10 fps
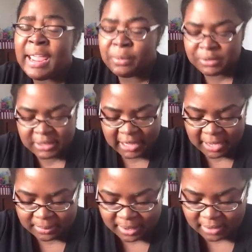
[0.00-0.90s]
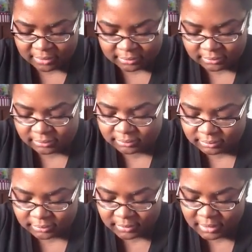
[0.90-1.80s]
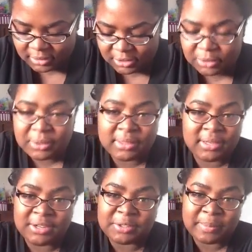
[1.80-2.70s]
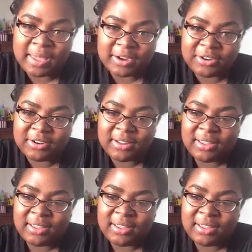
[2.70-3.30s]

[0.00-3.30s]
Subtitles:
and when she came out, you know, nothing else mattered.